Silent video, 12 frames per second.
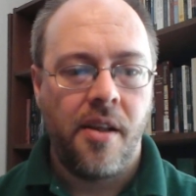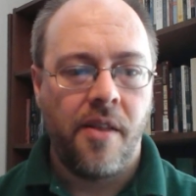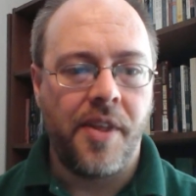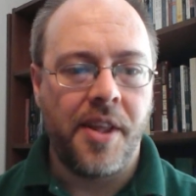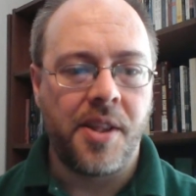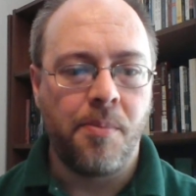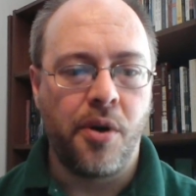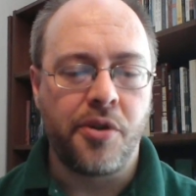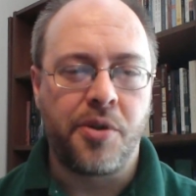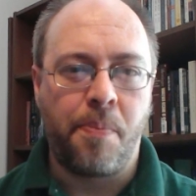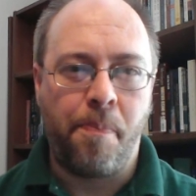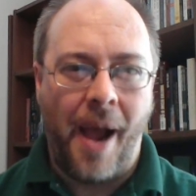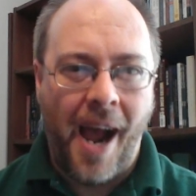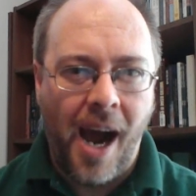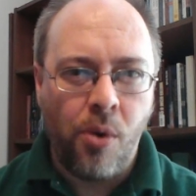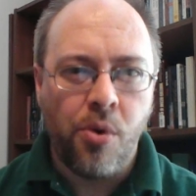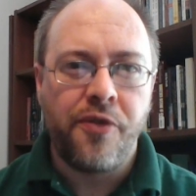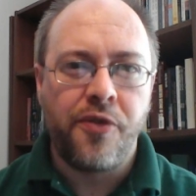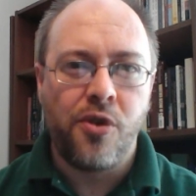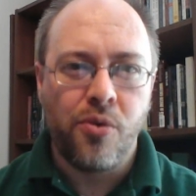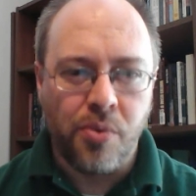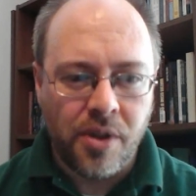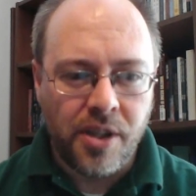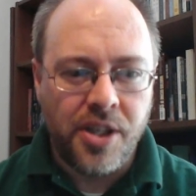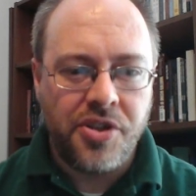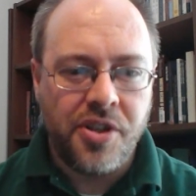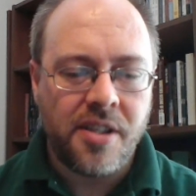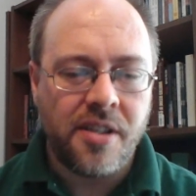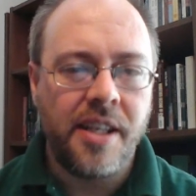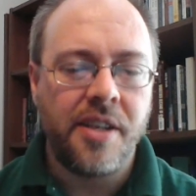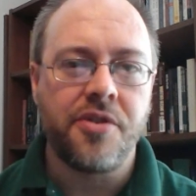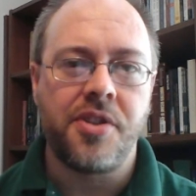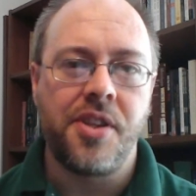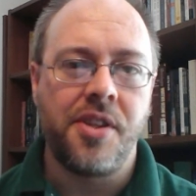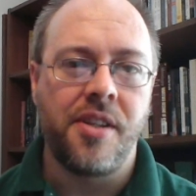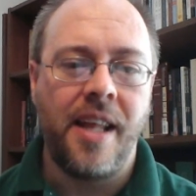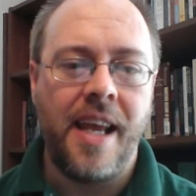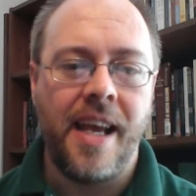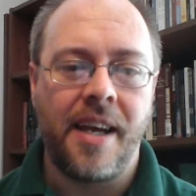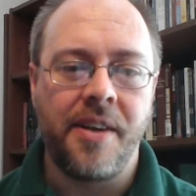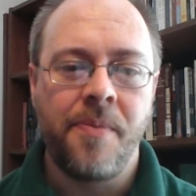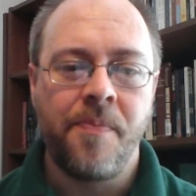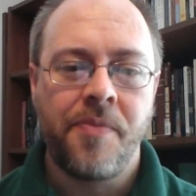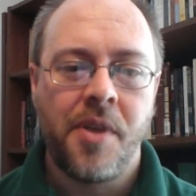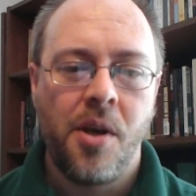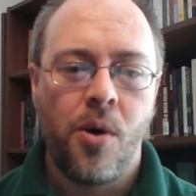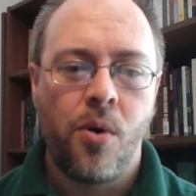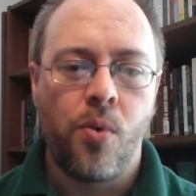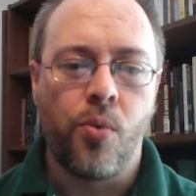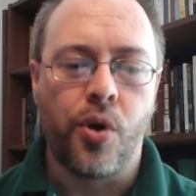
that the most powerful religious leaders in the land were